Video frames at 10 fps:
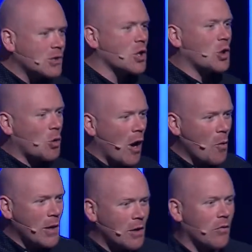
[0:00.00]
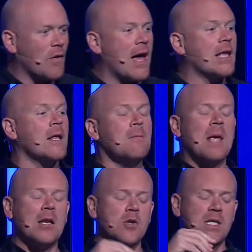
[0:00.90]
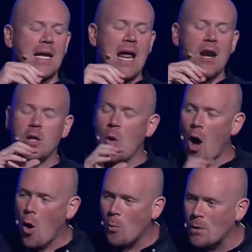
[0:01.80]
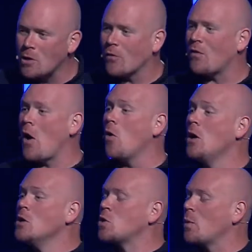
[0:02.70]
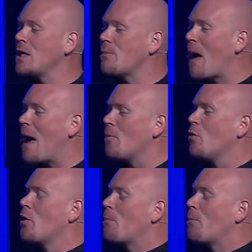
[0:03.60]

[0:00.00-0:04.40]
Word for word: to grow in your faith and you sat down and you open your phone to read the Bible. The